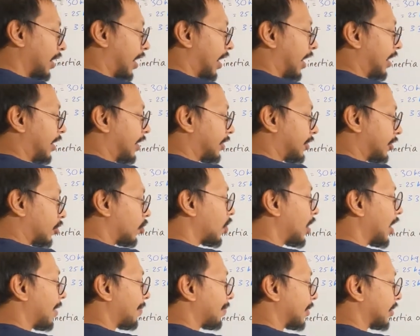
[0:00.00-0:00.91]
and it so
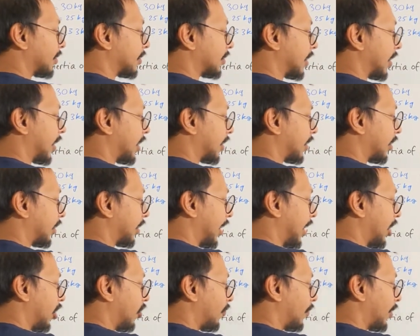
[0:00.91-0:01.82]
happens that
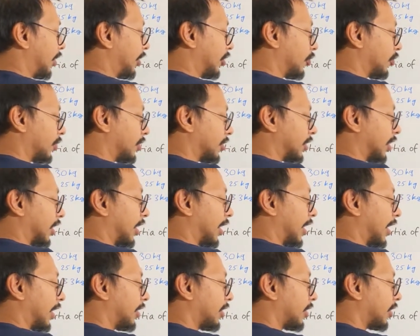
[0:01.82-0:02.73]
L over 2 is the
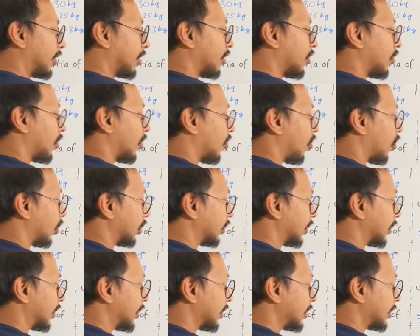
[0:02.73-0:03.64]
length or
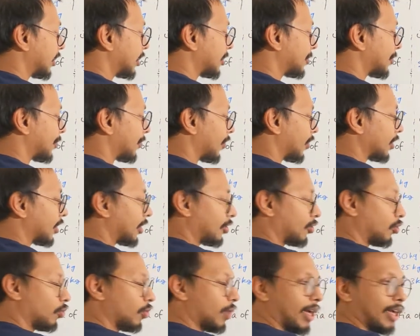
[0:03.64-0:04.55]
the distance between
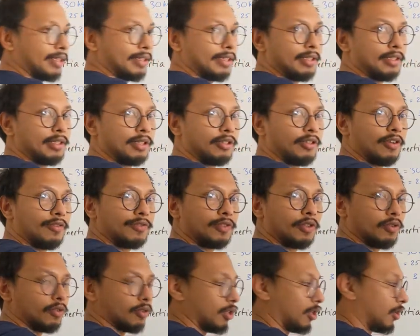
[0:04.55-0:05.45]
the two axes you have
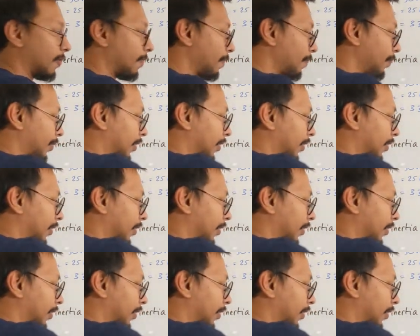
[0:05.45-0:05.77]
chosen,